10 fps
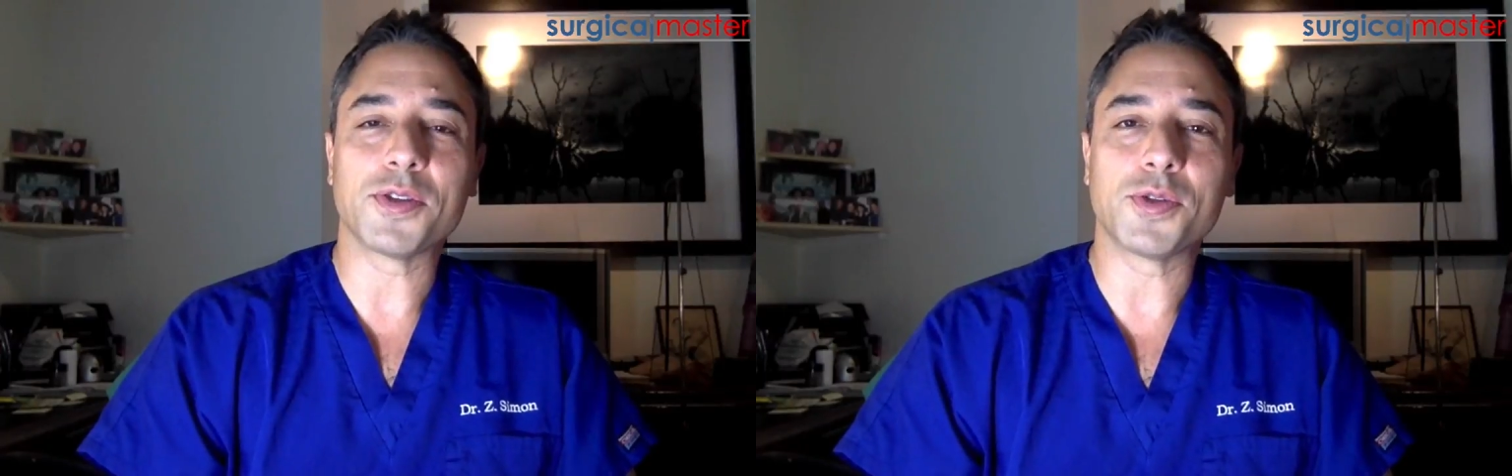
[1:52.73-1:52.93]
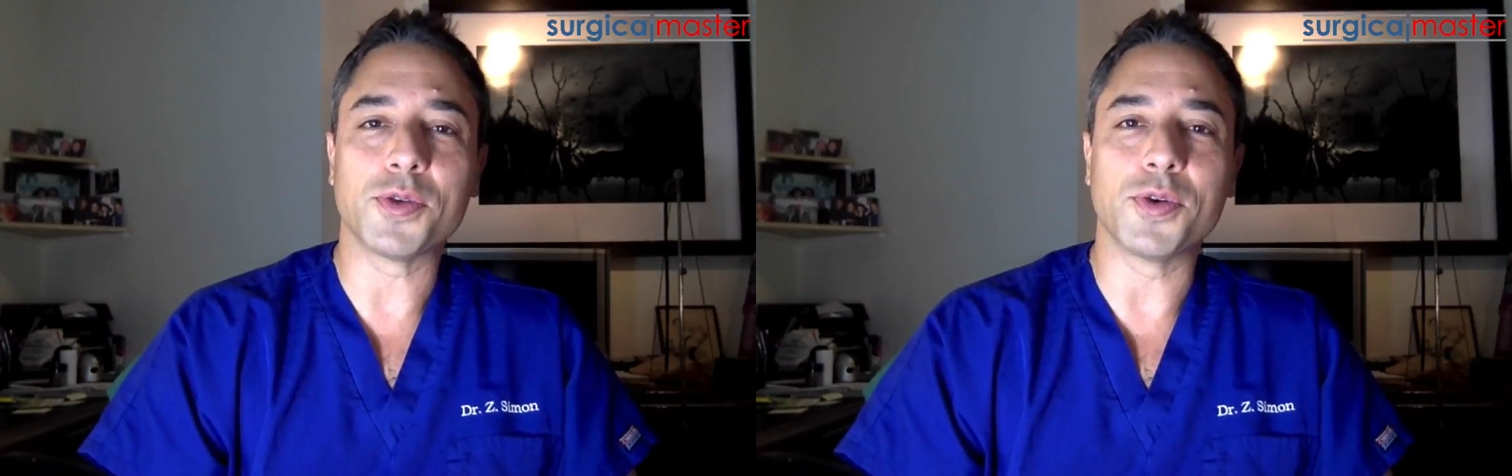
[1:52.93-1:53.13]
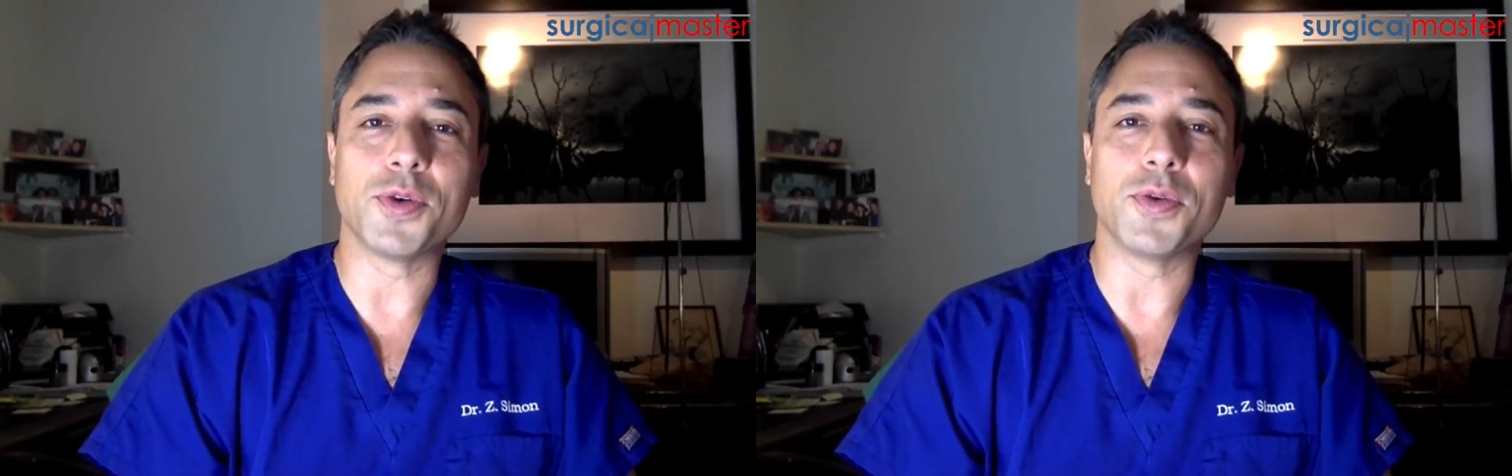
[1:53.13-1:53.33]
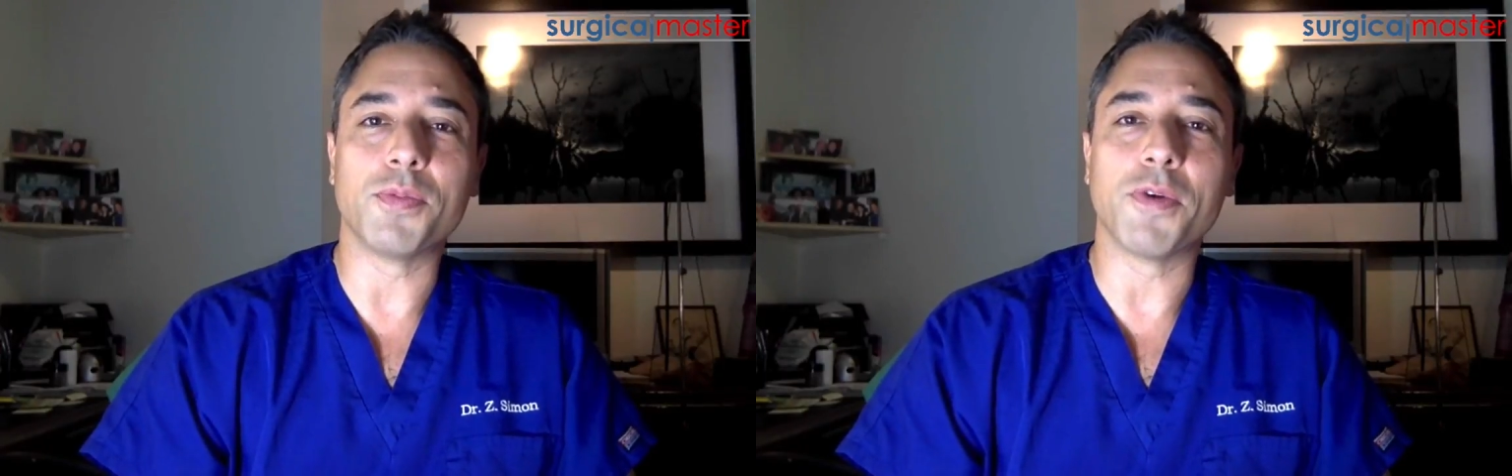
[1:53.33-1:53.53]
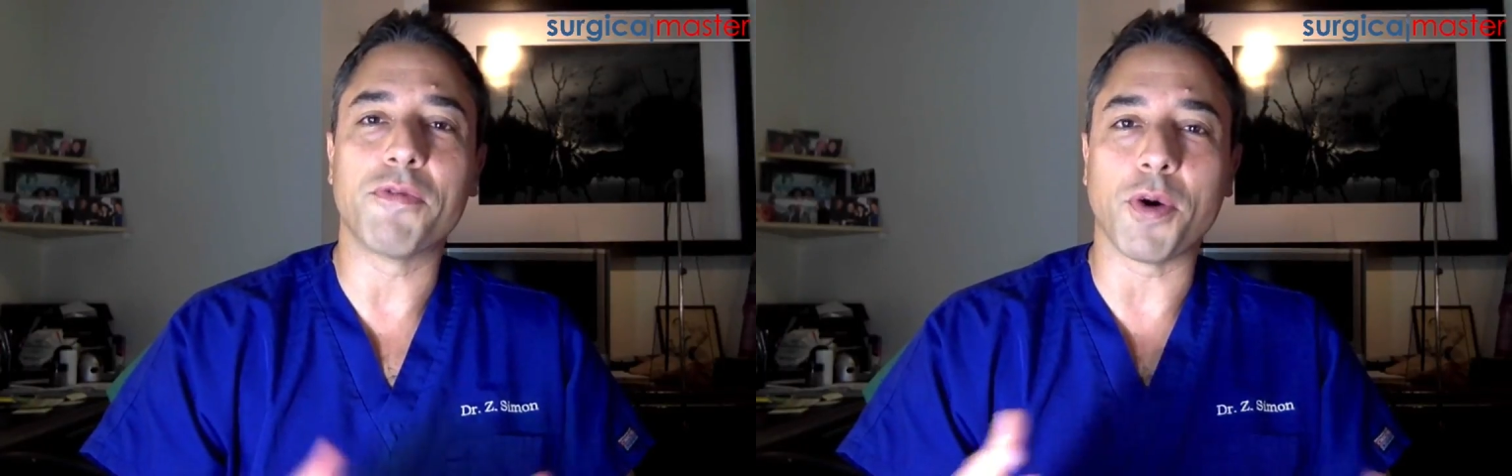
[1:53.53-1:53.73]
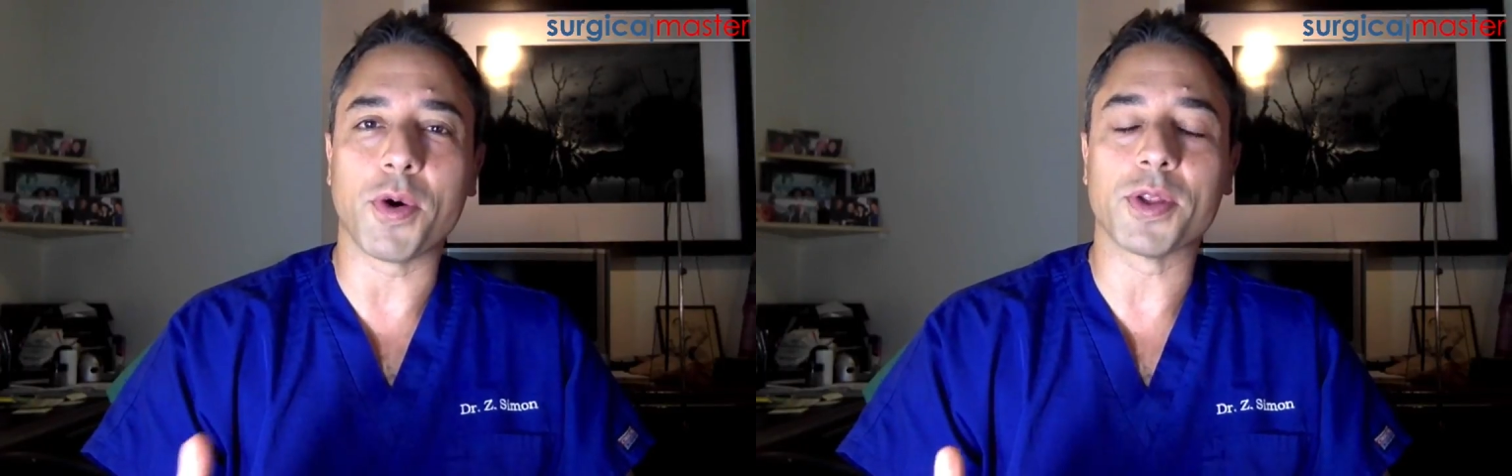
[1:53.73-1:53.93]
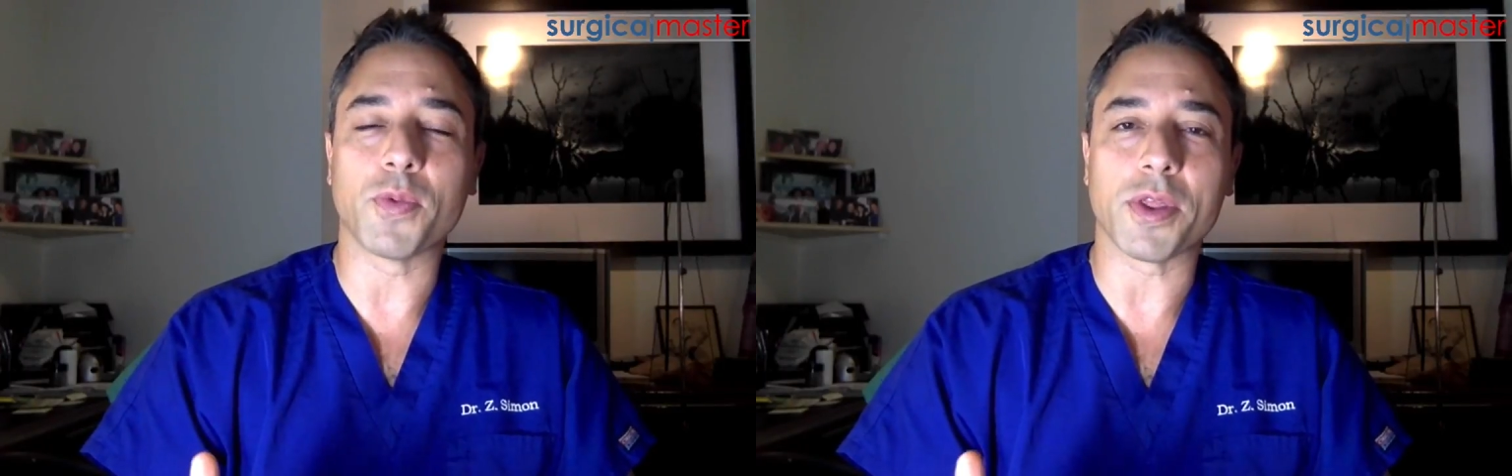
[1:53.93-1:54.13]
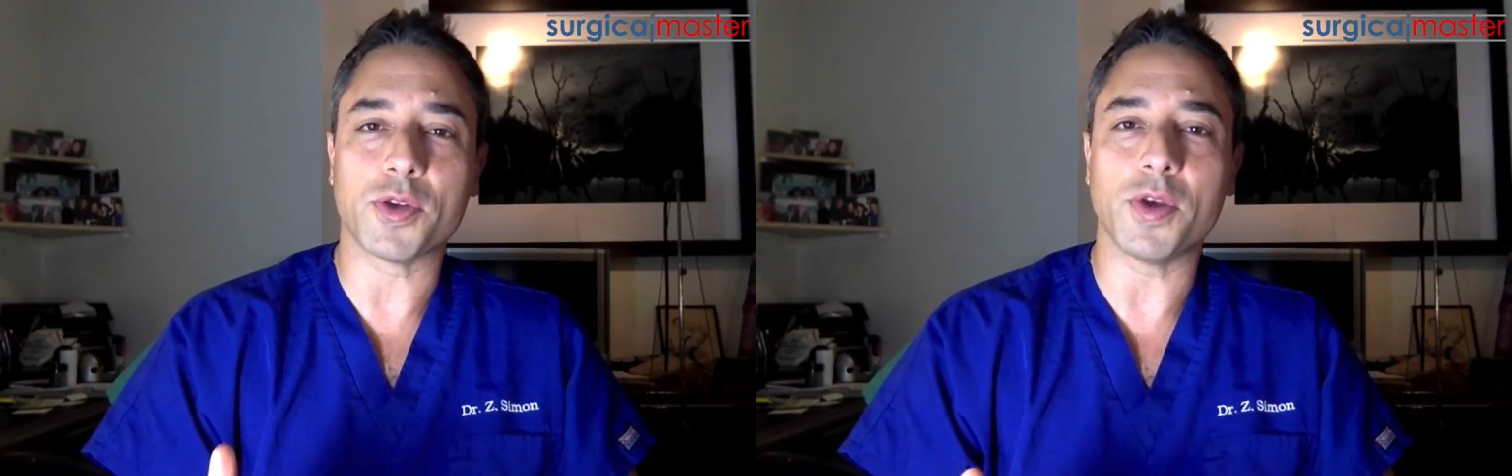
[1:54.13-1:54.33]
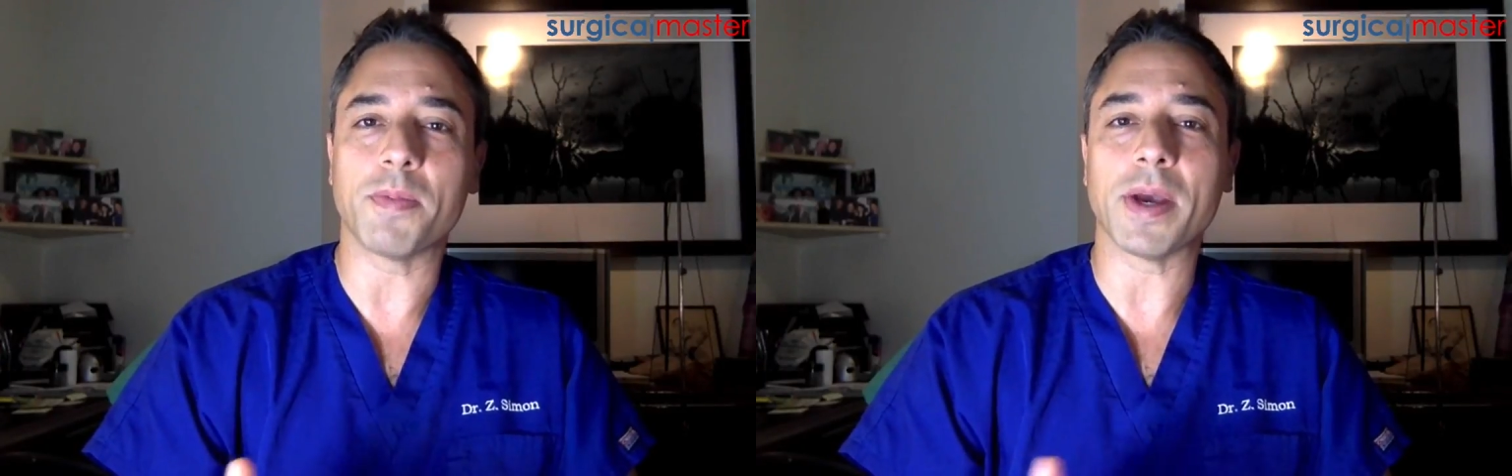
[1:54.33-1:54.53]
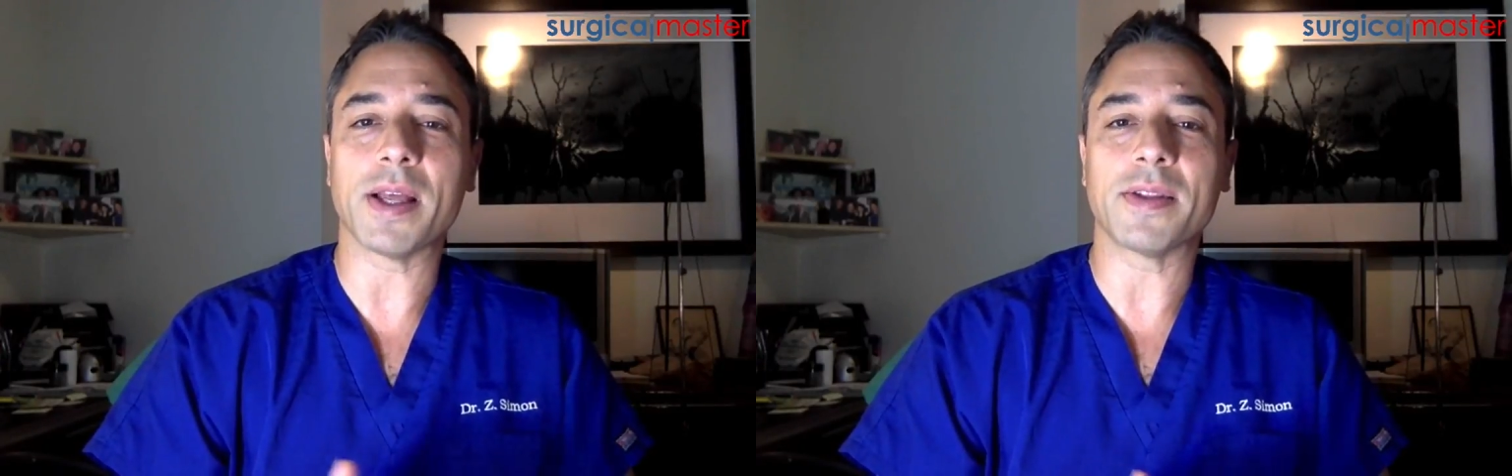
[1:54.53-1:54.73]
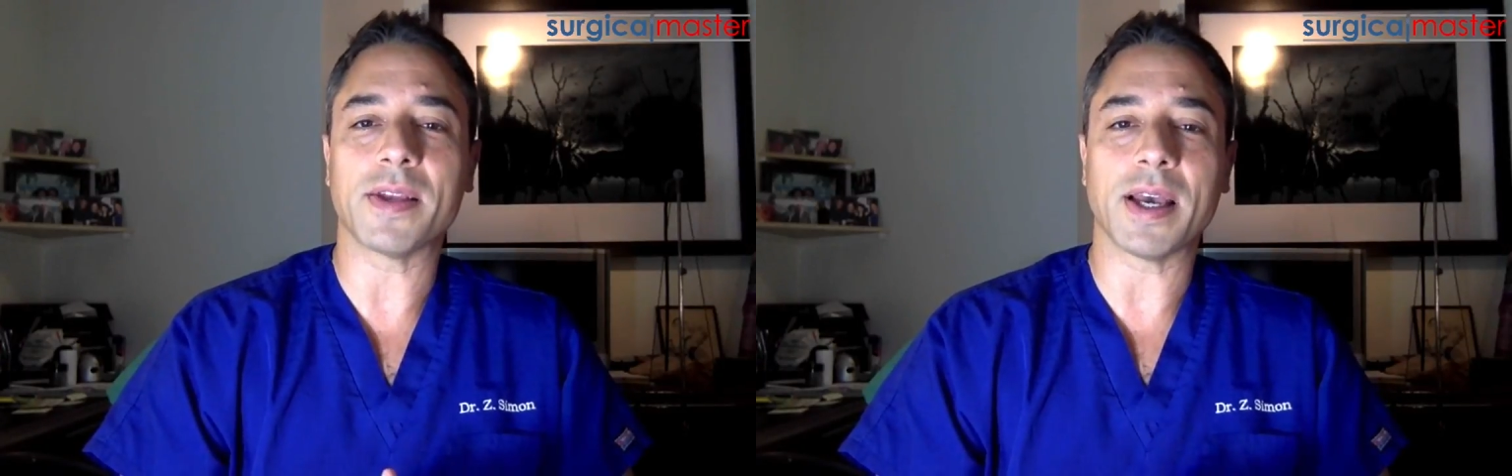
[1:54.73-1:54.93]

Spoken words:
to move forward with treatment,